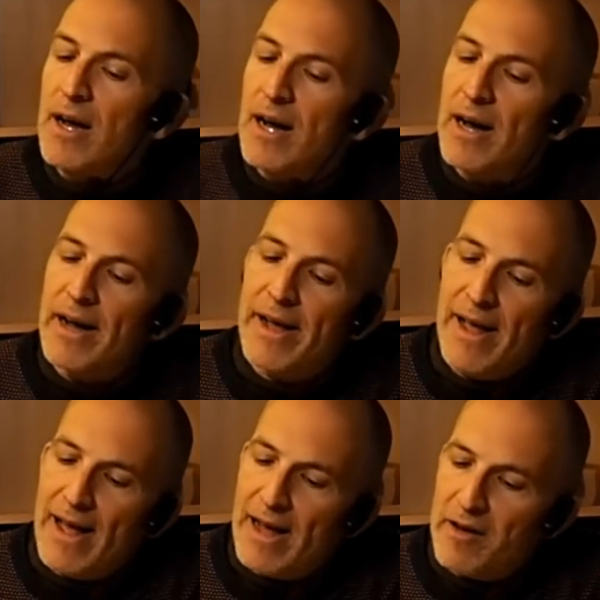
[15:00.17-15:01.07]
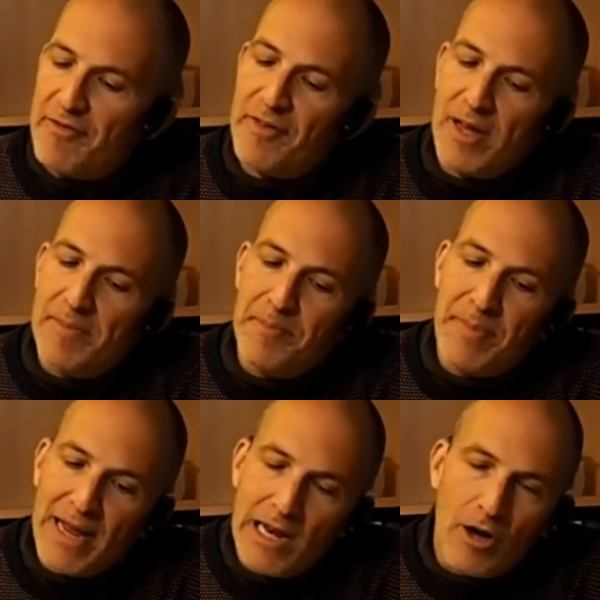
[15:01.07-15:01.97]
I have a
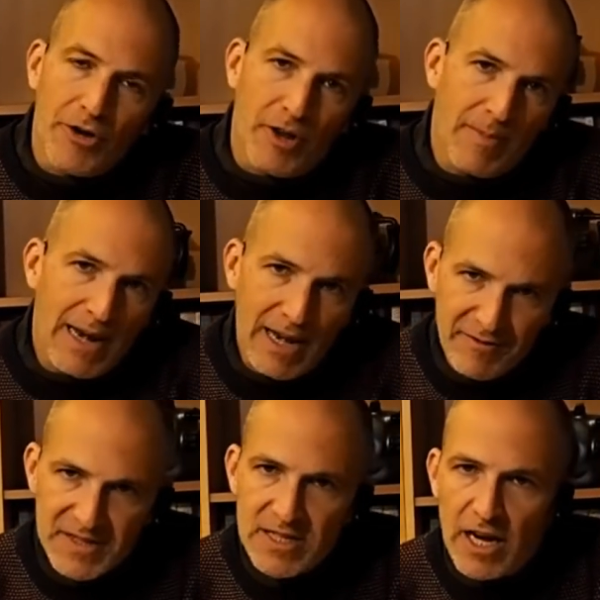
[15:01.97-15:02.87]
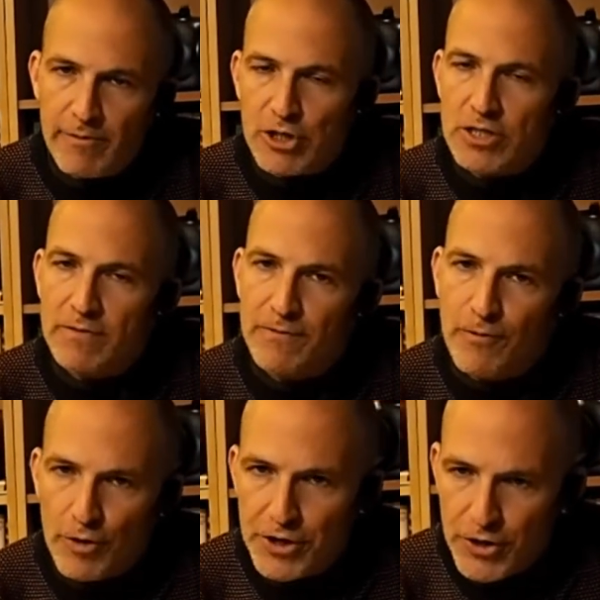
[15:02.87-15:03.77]
bailout on my left side, which is a
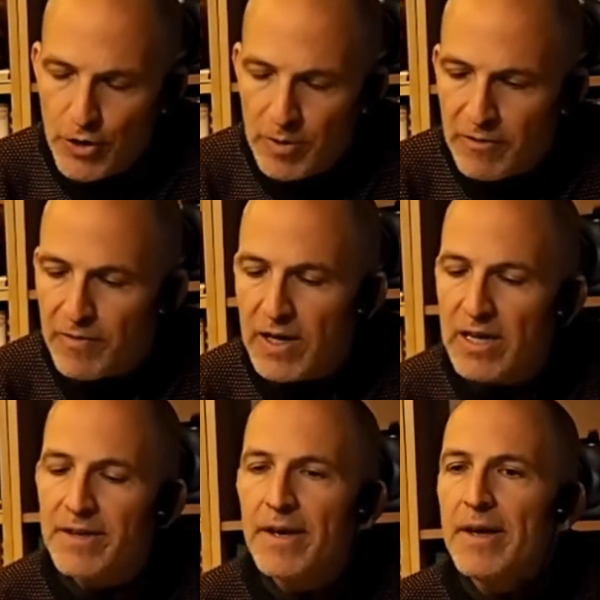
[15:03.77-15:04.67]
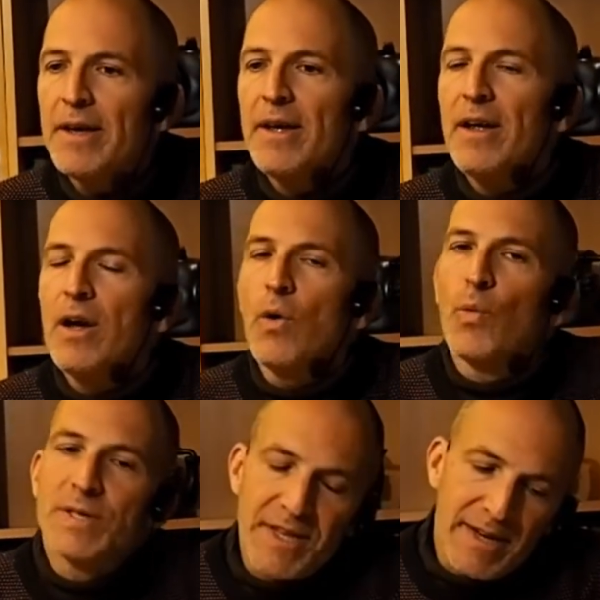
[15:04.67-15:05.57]
40 cubic feet,
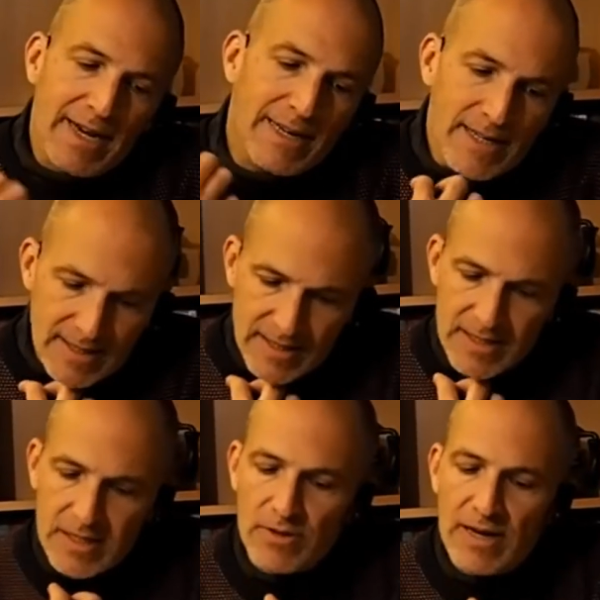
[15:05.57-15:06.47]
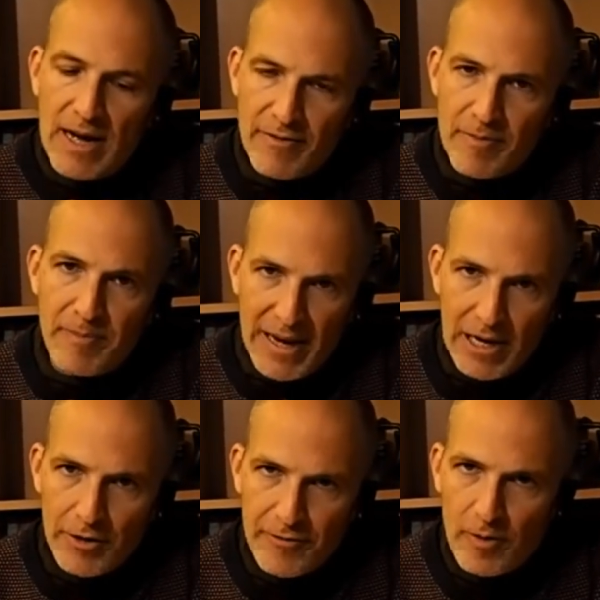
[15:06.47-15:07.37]
with a necklace, so I have a
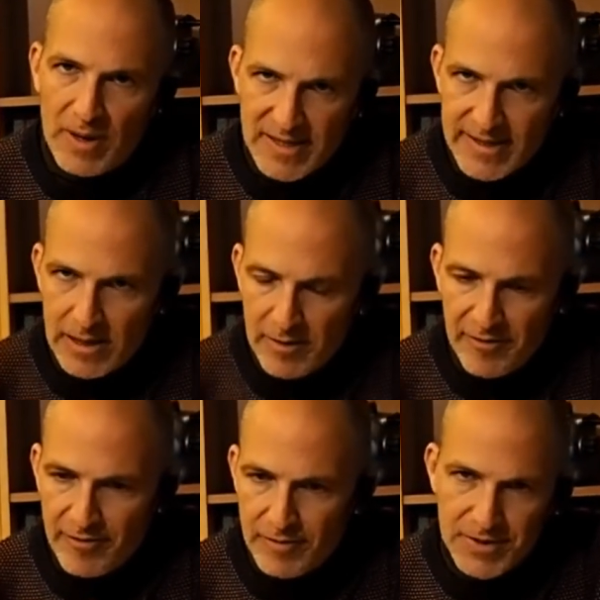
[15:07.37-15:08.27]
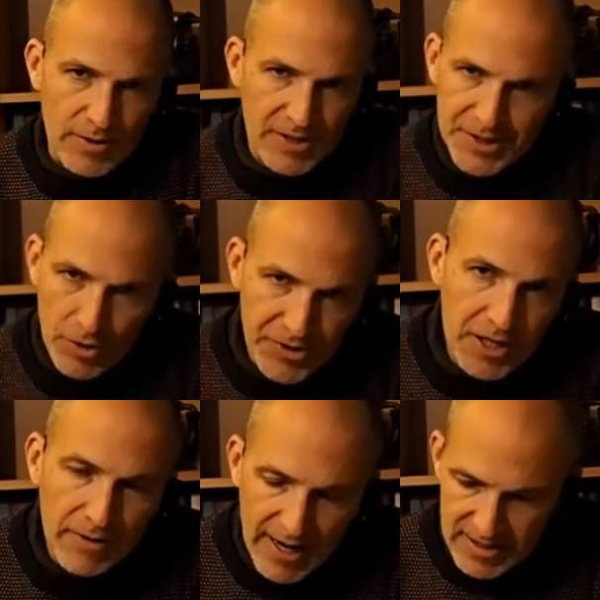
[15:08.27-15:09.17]
bailout for myself, so it's no
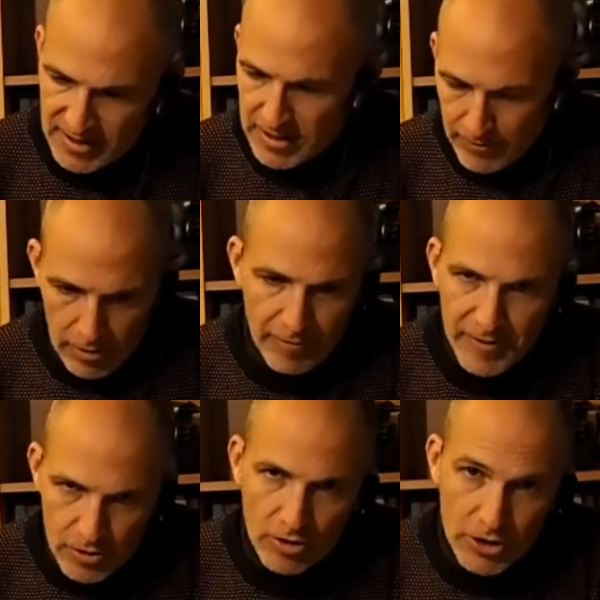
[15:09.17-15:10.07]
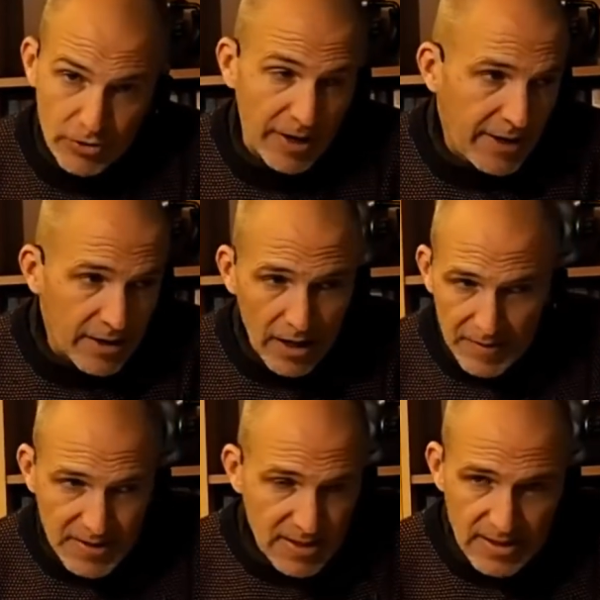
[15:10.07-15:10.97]
DQ gases involved. We talk training
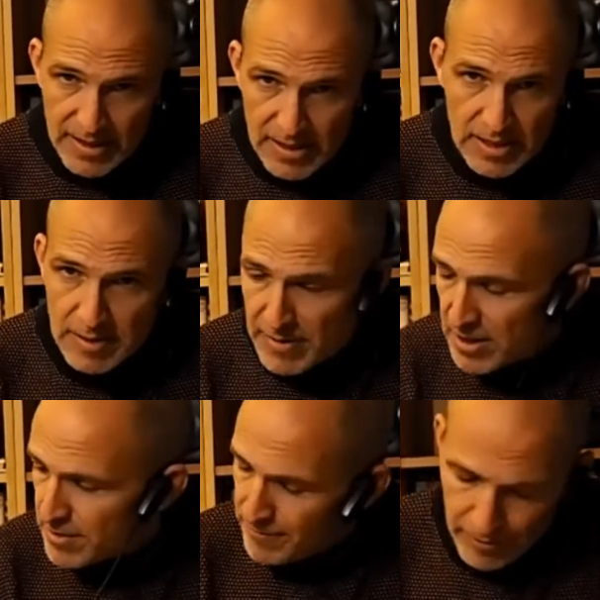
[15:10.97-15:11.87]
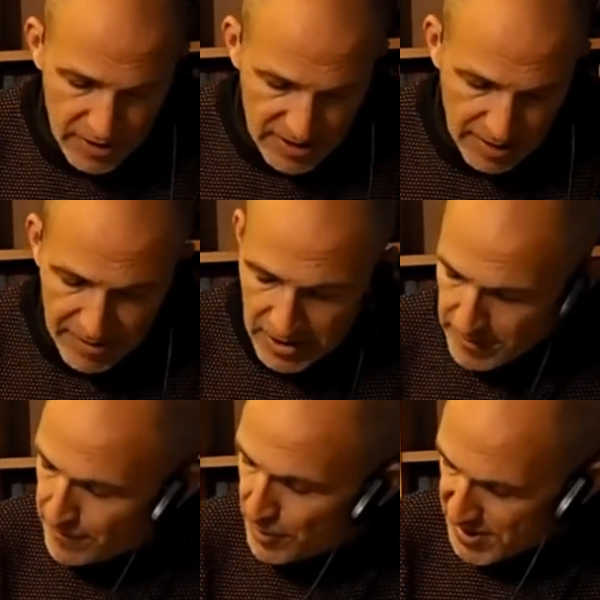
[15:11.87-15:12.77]
dives, 6 meters of water, 10 meters of water,